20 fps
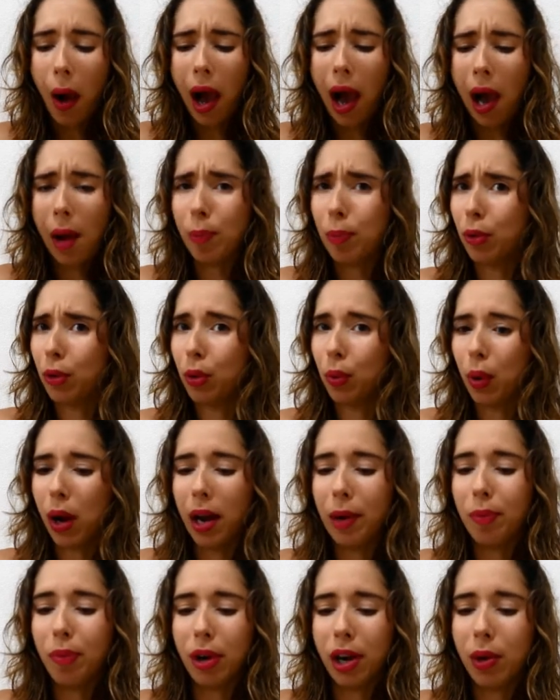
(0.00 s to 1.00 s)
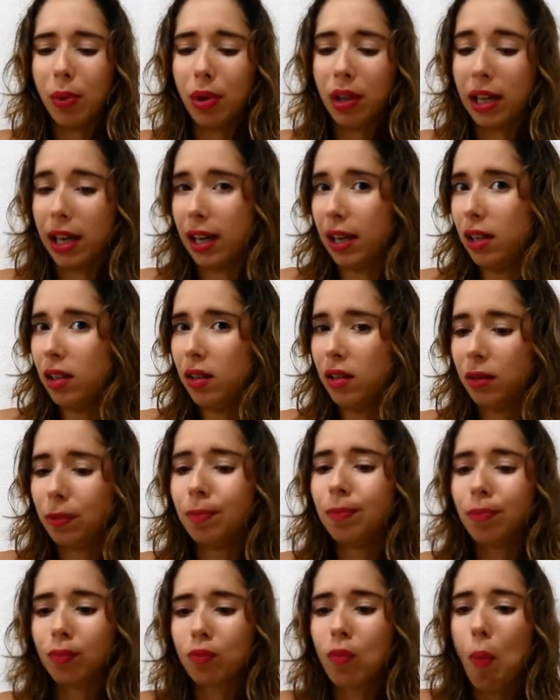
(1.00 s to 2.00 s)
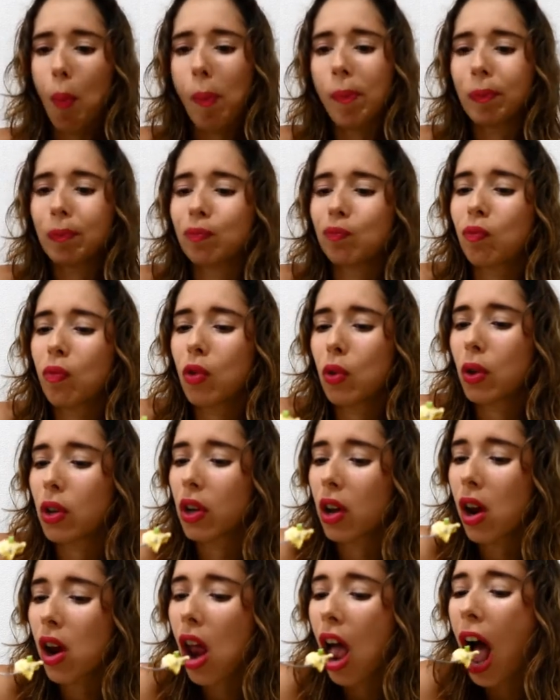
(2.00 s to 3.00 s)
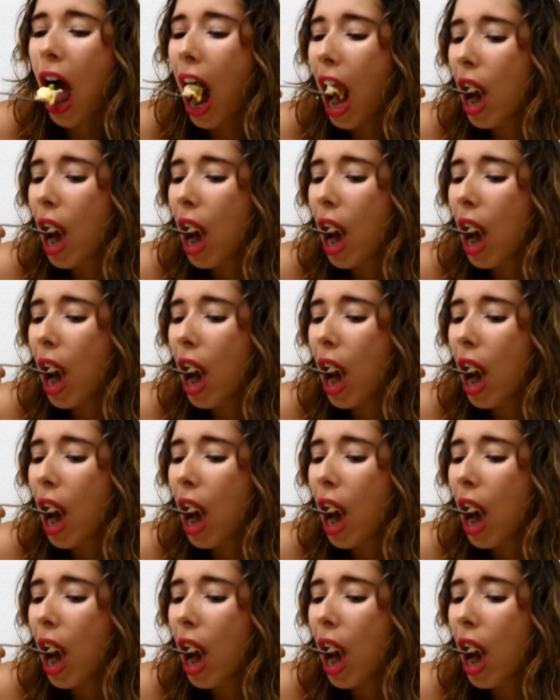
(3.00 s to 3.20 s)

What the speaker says: apple rye bread with eggs, it's really good.